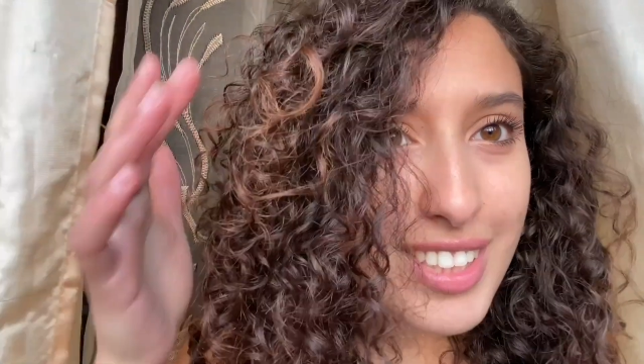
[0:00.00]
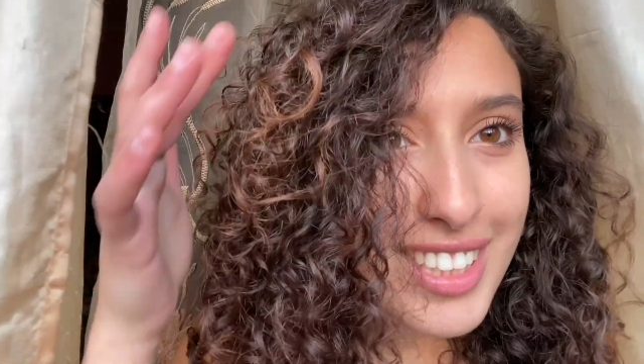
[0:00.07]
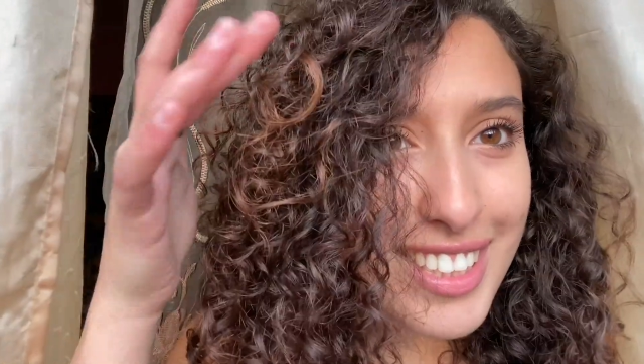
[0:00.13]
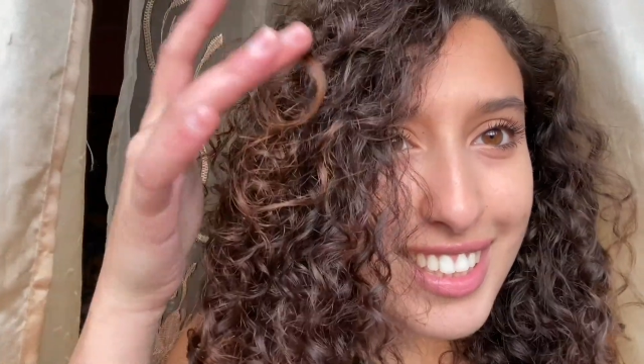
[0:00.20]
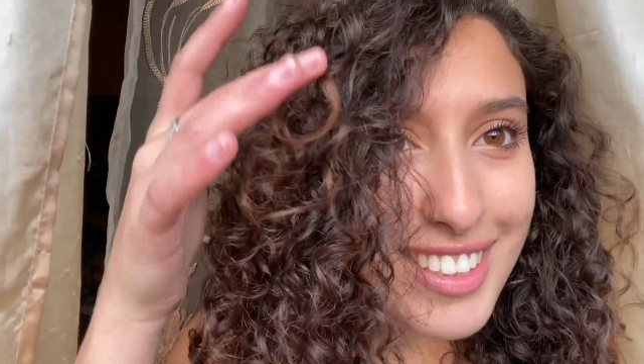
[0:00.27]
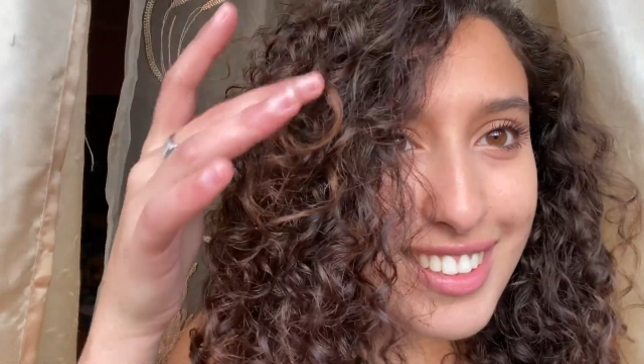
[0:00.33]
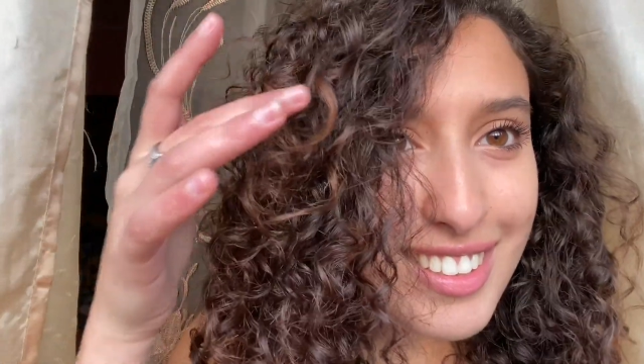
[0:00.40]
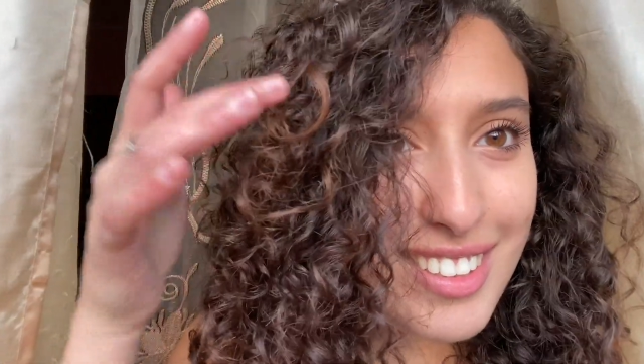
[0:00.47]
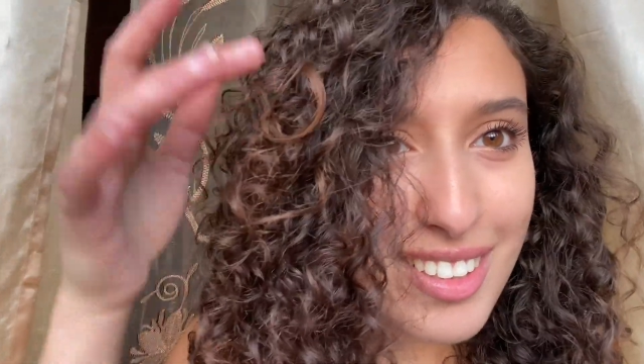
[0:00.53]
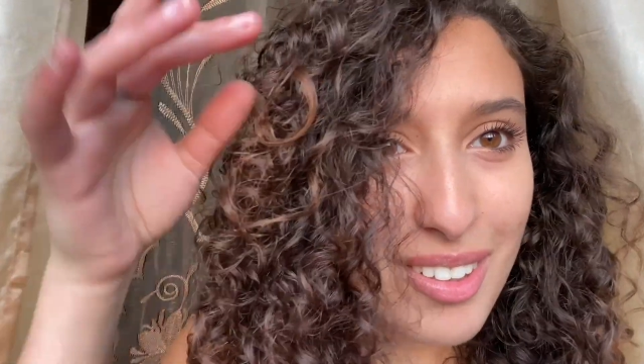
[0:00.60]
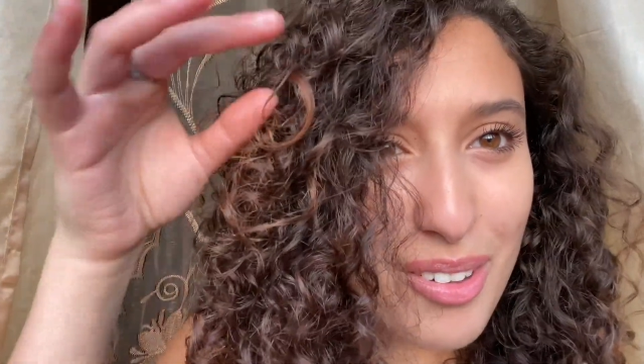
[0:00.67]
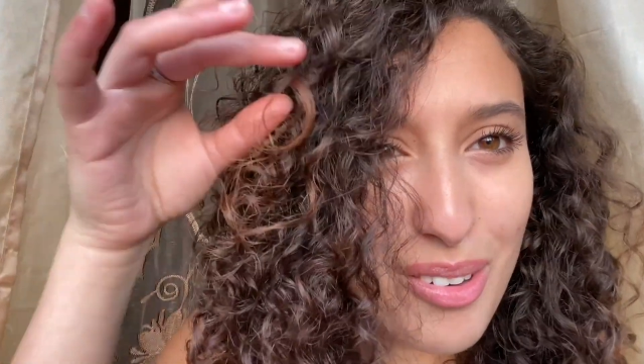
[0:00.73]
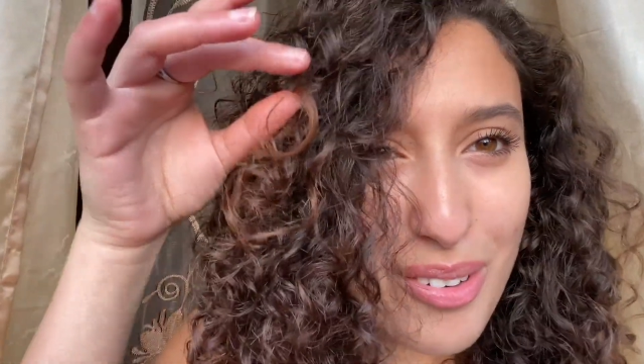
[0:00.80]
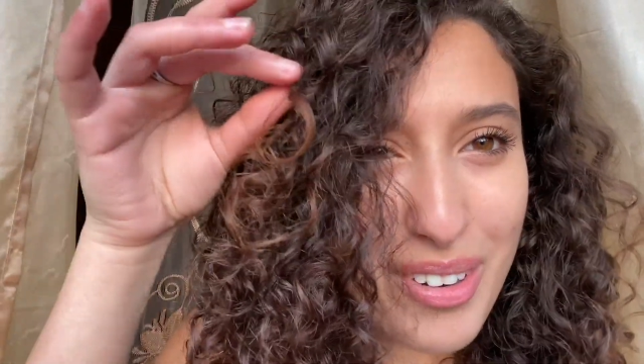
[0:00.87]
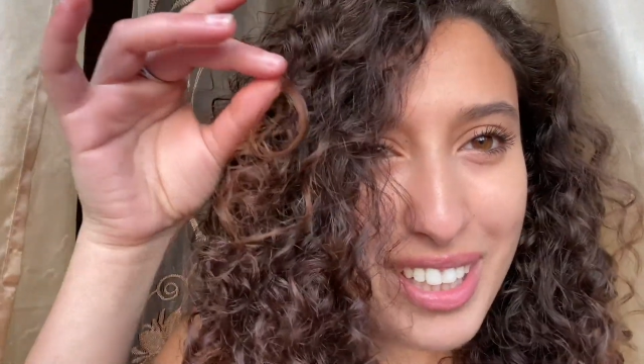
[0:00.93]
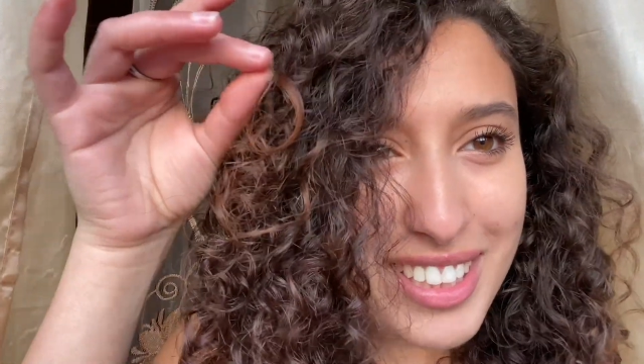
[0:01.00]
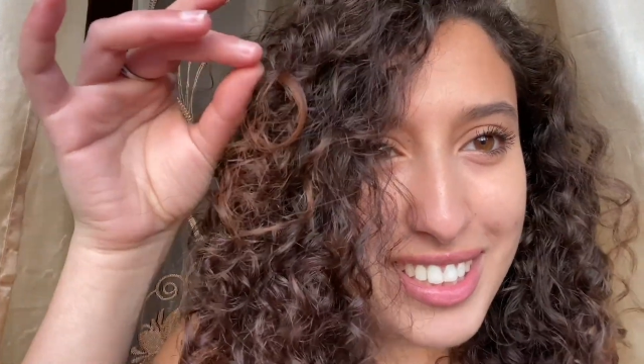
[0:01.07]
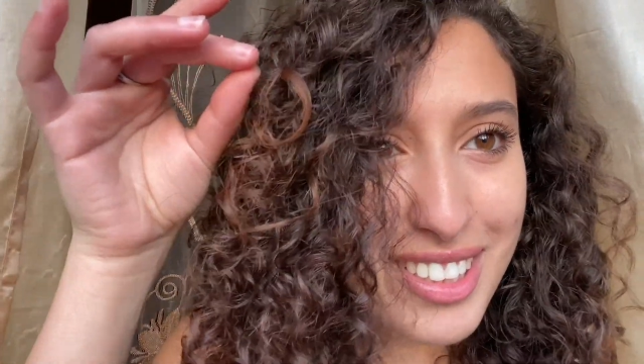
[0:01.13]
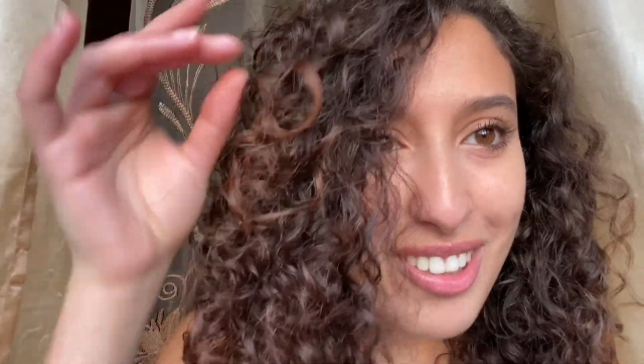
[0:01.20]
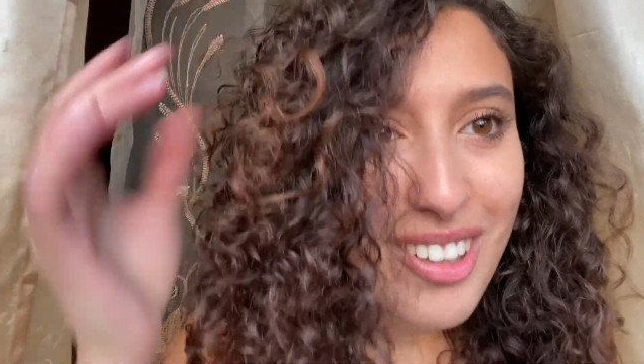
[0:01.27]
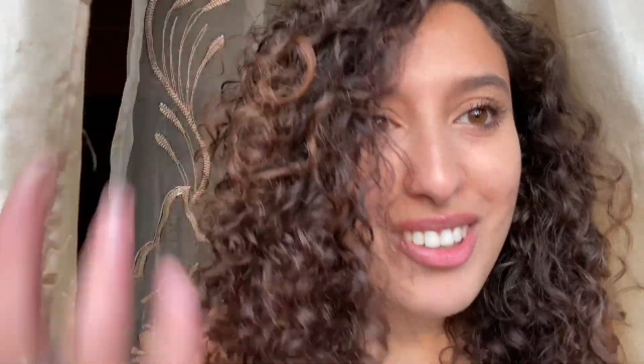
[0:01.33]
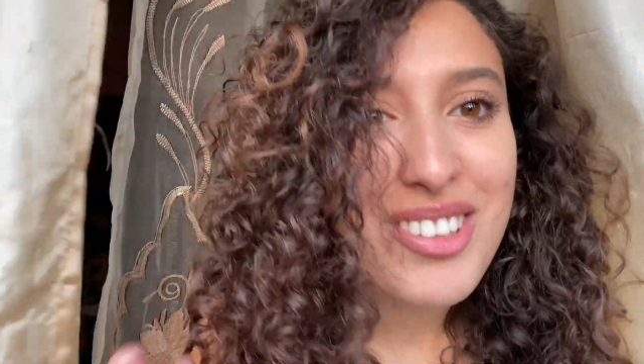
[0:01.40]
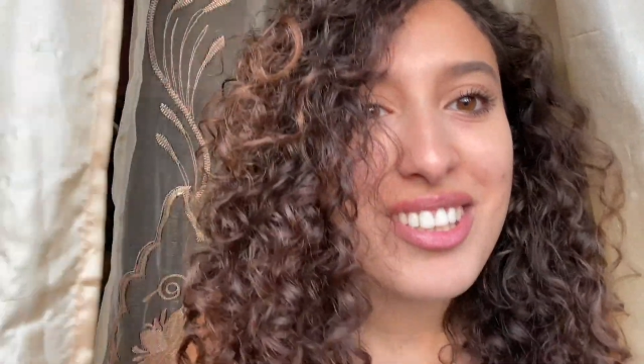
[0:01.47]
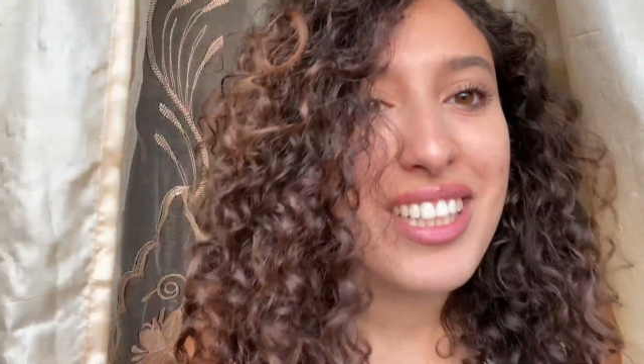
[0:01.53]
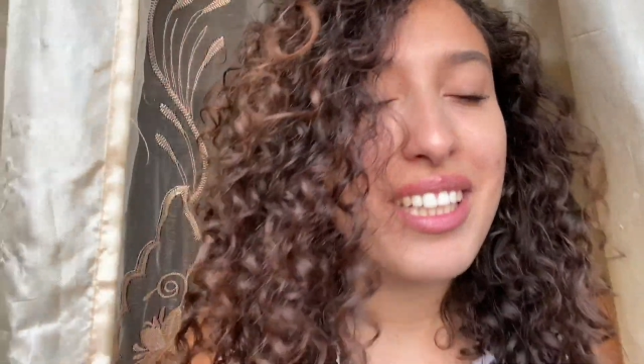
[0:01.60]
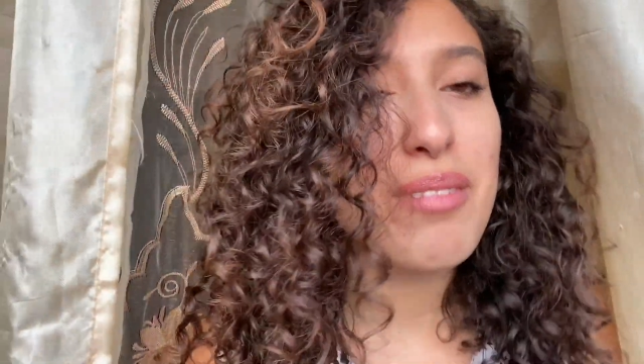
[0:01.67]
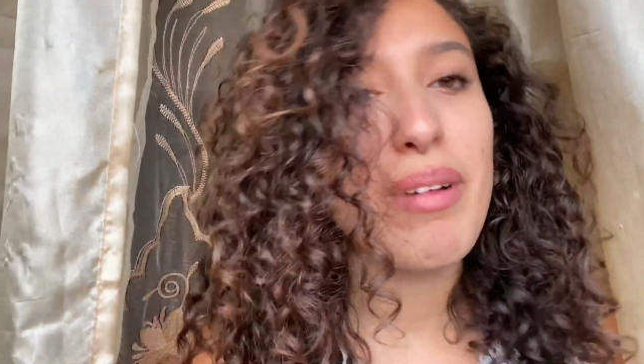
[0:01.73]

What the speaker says: this orange color in my